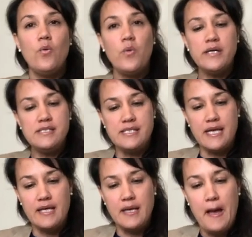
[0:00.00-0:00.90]
One
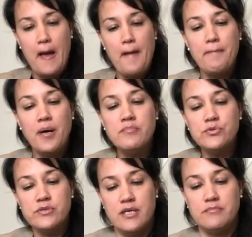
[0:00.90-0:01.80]
day,
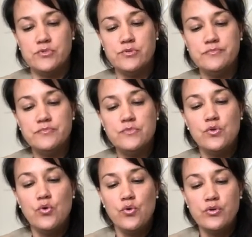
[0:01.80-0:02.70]
Bumble Dumble
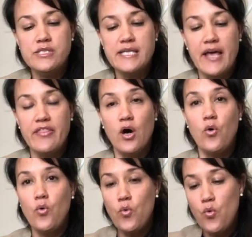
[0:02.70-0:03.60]
called together
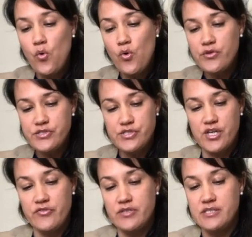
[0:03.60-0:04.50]
all the
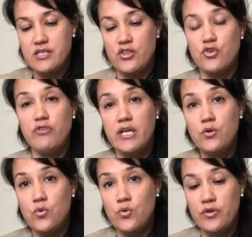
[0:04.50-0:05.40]
servants in the great
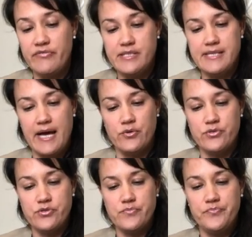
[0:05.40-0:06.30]
hall of his
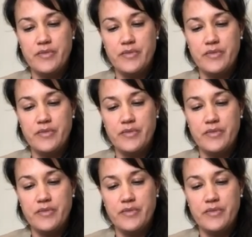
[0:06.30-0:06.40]
house.